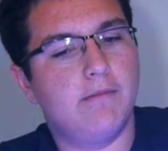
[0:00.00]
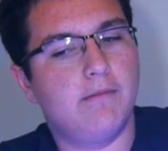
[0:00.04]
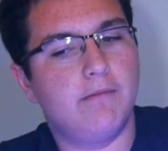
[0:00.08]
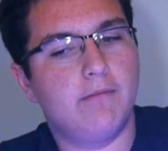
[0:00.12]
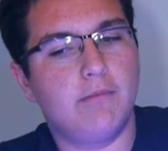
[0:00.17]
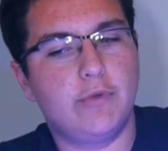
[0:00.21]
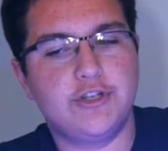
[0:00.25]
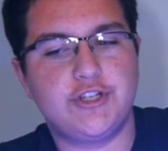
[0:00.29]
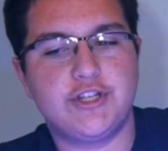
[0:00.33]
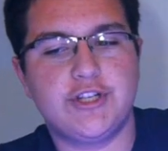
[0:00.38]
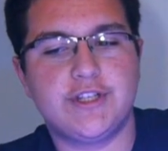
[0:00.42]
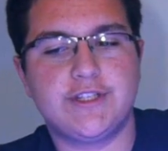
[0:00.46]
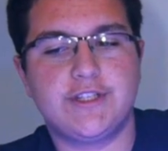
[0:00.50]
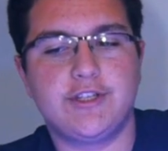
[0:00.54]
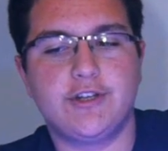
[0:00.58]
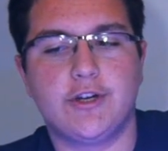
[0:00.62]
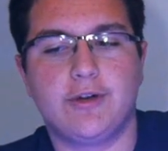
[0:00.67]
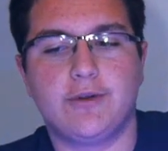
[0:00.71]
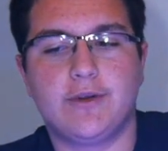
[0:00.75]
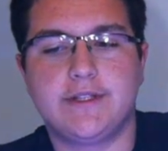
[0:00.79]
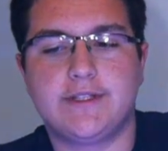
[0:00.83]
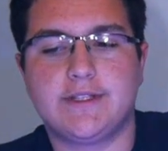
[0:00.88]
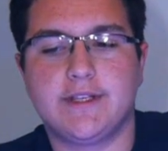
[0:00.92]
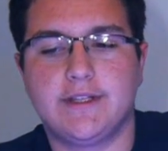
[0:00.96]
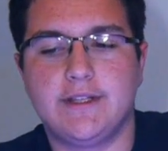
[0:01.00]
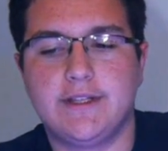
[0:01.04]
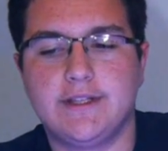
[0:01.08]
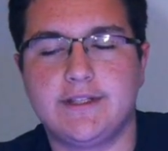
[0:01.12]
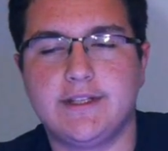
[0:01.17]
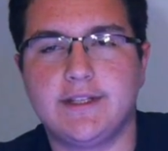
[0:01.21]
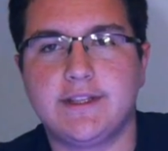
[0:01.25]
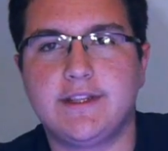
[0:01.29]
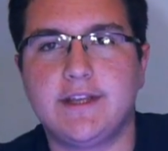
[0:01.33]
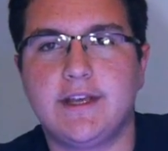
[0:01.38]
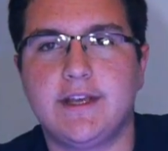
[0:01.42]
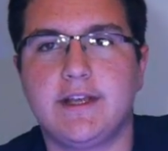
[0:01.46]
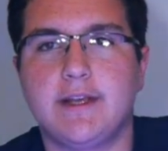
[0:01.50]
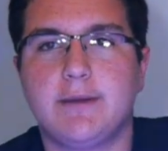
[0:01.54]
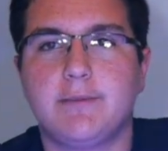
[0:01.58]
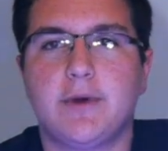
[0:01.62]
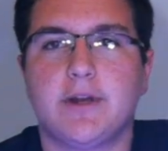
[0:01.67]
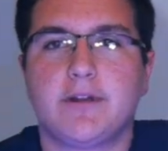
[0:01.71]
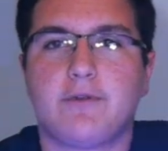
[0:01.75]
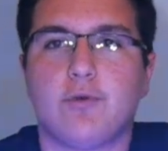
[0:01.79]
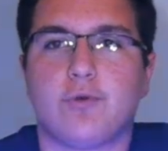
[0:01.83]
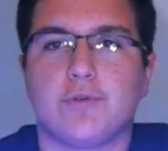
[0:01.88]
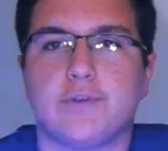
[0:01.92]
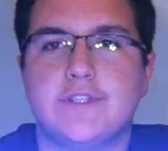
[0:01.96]
Which is, you know, it's a thing,
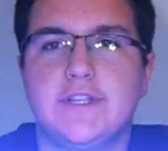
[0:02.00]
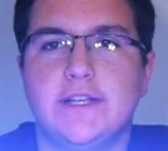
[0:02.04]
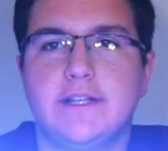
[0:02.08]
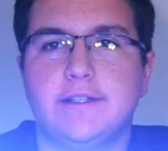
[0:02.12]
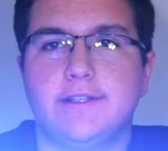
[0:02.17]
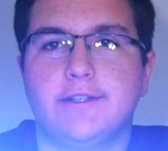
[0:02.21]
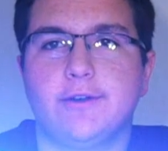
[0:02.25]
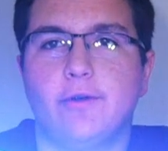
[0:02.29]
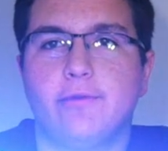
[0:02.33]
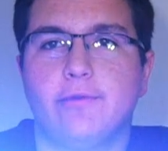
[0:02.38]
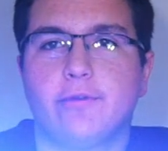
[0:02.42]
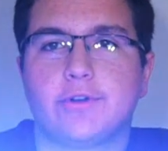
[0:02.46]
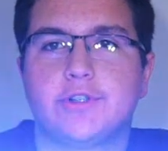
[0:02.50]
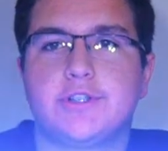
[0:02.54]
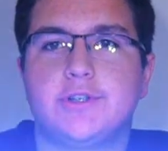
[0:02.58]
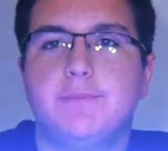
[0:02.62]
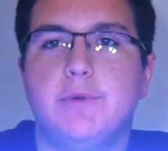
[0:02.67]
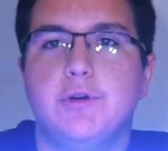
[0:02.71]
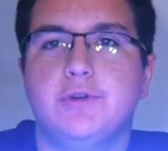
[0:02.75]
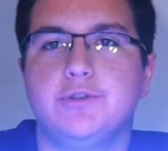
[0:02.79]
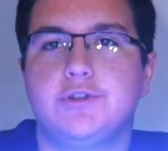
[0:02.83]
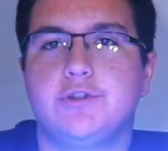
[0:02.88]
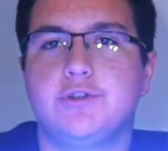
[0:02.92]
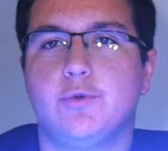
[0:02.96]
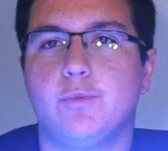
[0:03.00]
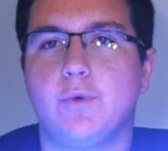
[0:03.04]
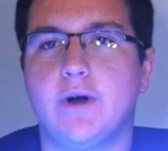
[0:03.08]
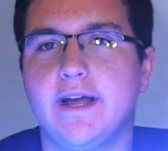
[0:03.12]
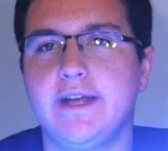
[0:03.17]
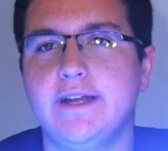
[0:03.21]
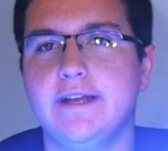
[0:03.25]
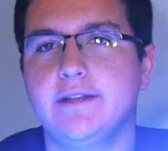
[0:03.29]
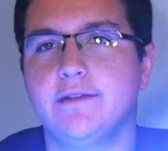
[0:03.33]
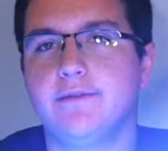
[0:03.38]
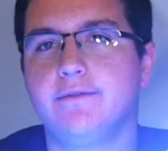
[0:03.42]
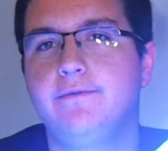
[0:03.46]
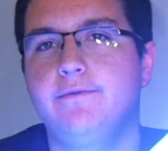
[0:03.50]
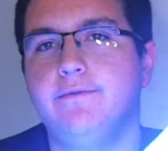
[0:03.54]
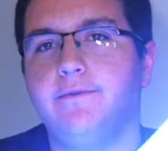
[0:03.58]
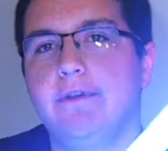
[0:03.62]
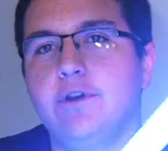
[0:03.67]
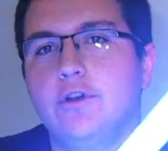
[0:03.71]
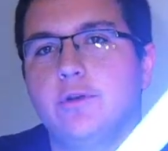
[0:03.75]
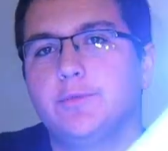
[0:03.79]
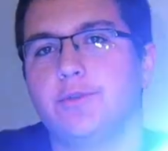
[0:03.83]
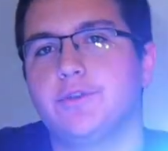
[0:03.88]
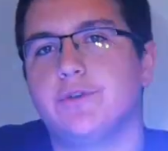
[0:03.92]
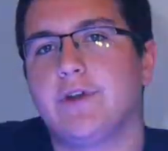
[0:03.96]
but of course it's overexposed to white in the
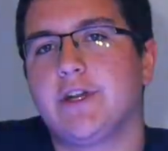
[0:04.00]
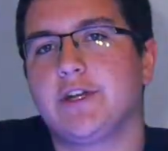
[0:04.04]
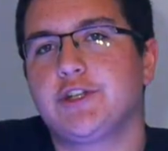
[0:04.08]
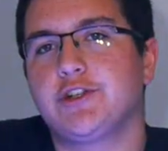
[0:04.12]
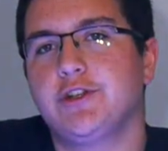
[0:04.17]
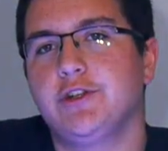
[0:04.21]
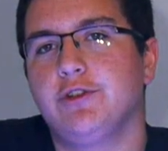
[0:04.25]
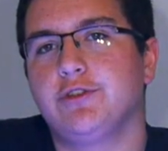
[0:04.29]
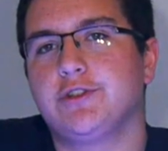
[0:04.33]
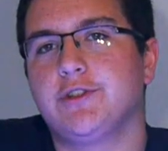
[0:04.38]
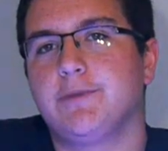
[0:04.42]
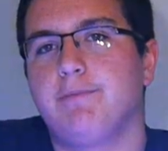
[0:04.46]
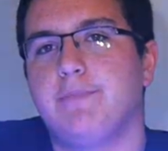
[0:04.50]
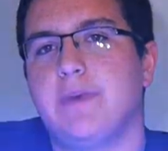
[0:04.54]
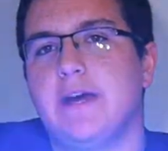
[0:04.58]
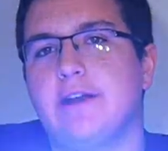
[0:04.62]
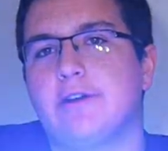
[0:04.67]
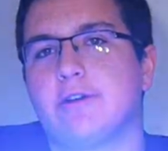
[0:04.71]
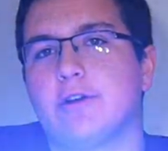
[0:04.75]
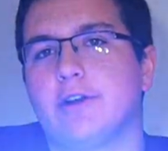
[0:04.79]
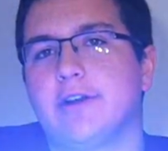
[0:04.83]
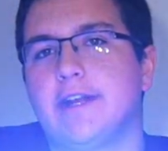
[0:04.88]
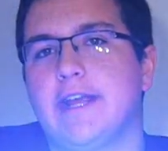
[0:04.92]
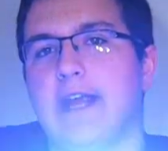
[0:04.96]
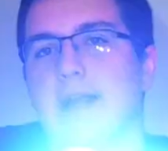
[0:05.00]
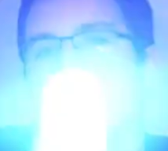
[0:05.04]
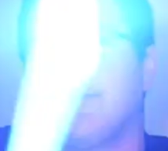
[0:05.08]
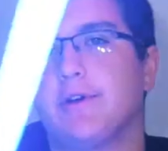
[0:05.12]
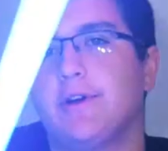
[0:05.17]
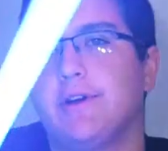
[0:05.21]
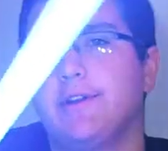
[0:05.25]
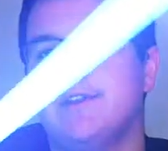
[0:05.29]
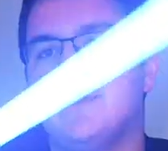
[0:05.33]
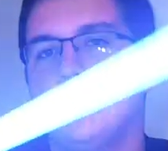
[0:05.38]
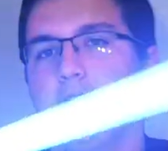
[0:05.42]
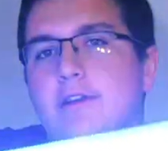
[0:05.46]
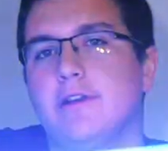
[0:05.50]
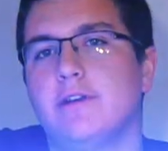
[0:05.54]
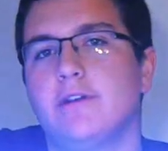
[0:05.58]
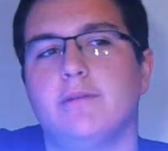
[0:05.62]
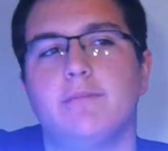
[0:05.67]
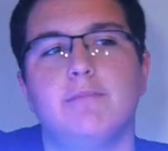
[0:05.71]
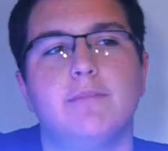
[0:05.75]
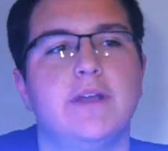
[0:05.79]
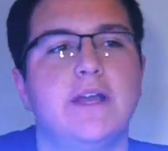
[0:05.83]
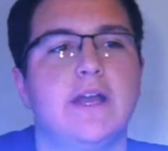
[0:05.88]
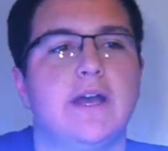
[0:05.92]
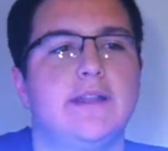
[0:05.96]
film, so it actually looks better on camera, I think.
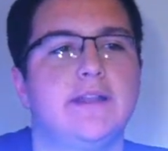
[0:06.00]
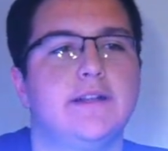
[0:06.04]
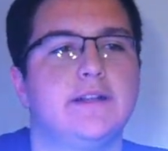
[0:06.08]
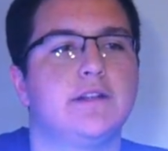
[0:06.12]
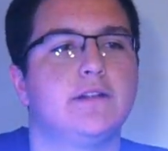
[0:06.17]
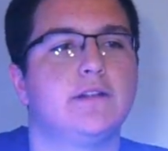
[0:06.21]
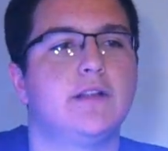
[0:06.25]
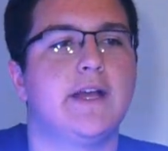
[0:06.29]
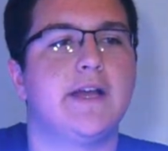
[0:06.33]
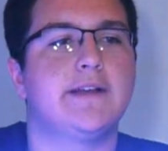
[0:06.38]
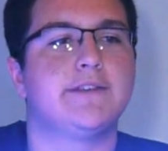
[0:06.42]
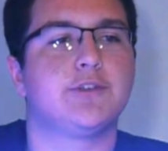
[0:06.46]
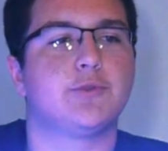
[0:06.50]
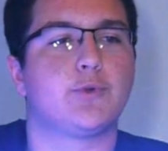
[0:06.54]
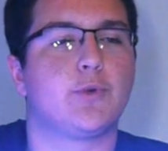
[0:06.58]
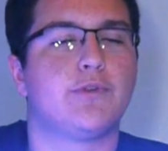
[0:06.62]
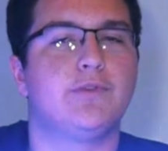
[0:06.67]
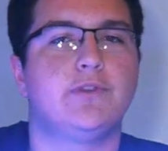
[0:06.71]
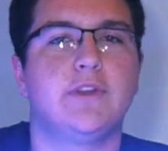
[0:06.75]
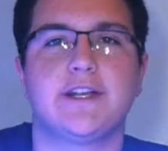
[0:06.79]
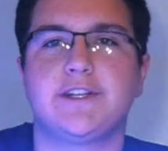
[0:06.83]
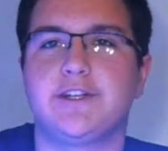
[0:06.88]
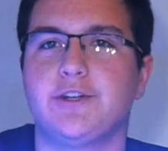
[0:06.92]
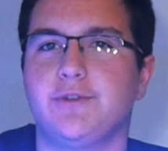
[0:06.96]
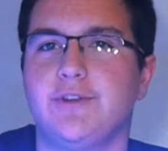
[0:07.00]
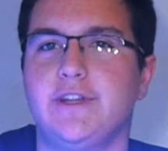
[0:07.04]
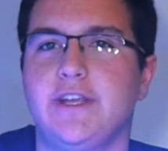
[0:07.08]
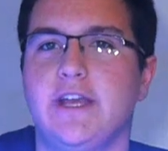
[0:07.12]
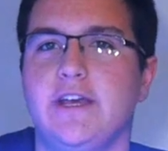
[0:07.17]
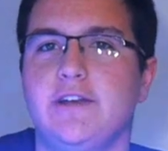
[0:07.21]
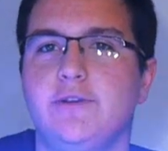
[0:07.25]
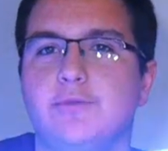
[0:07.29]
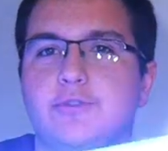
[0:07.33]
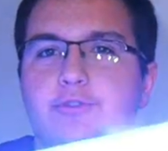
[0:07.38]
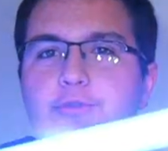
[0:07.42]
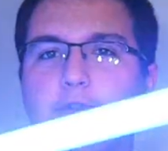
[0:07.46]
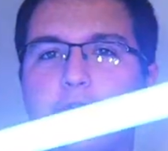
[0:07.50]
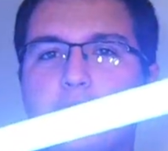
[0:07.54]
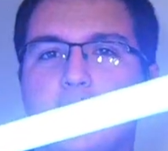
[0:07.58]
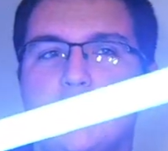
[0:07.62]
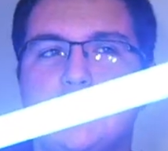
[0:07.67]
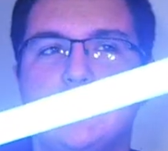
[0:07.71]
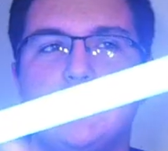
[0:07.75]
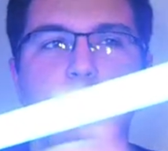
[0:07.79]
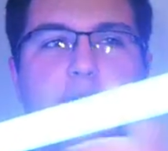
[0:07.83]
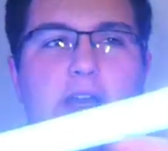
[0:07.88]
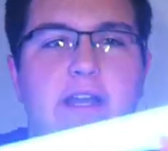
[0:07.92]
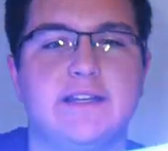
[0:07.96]
But yeah, it has a reflector in the end, which
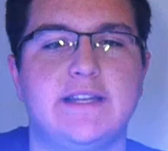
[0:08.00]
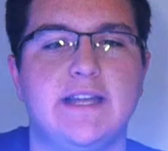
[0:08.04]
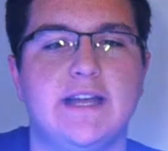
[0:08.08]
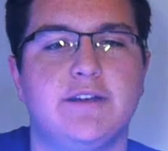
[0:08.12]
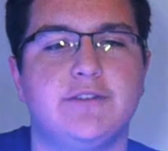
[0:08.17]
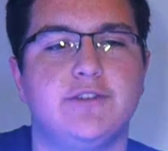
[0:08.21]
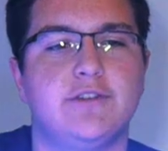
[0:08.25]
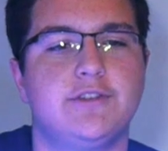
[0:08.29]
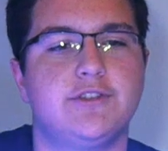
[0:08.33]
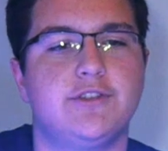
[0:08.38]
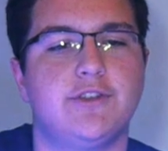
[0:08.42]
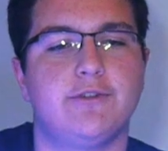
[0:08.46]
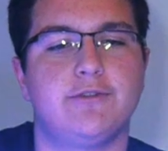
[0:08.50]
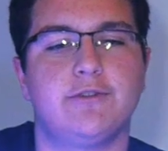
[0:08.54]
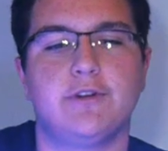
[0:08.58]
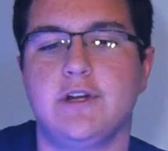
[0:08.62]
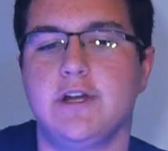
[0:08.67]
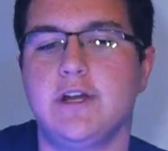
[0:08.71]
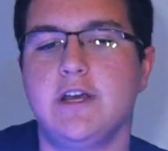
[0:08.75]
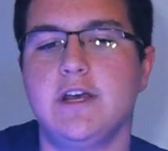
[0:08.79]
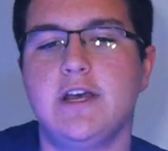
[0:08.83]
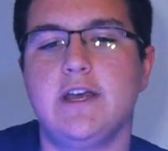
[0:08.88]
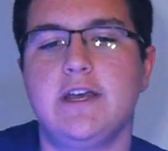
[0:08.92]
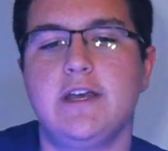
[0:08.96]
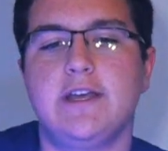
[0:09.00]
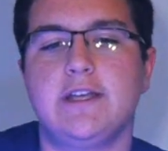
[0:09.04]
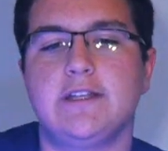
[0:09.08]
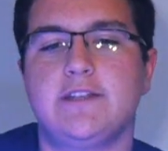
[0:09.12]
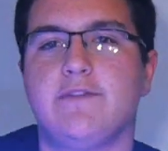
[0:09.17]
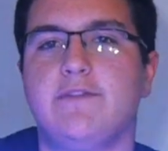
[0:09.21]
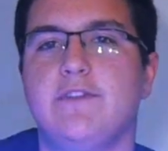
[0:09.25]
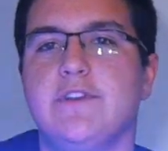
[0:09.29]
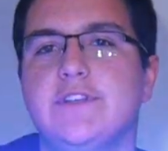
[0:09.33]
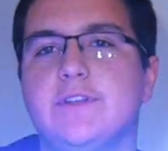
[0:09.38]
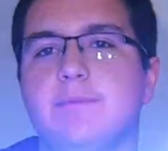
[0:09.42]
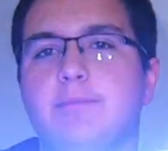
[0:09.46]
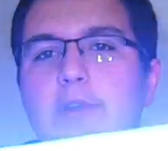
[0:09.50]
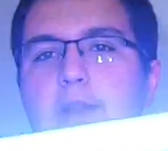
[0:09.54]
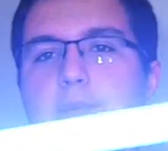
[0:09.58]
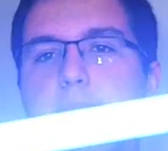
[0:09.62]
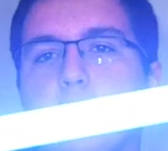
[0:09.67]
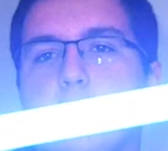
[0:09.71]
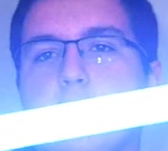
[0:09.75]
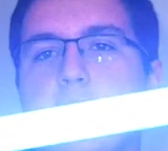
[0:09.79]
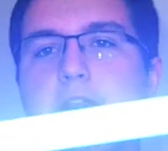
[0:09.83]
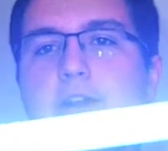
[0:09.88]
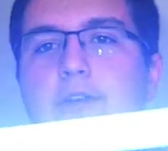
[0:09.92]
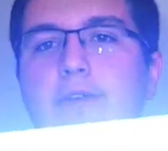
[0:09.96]
reflects it back down, so it's visibly
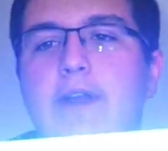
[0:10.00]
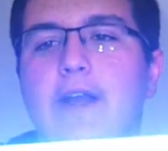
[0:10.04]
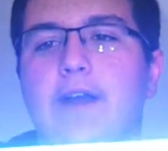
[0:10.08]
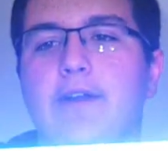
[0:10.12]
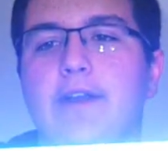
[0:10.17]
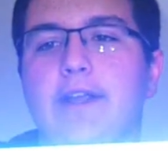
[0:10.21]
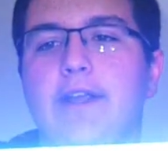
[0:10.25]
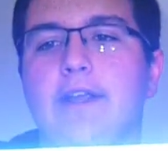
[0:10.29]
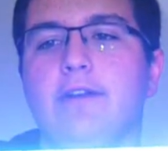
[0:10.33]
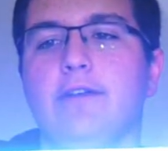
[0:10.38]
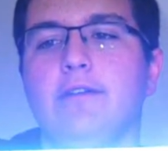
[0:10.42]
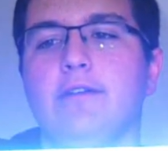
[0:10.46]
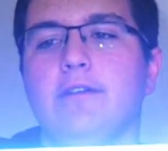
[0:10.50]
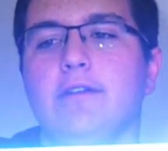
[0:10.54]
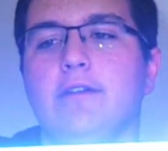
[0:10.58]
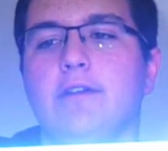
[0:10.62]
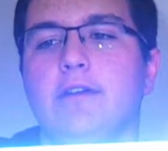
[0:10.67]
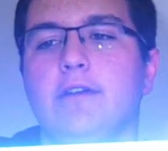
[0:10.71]
brighter down here,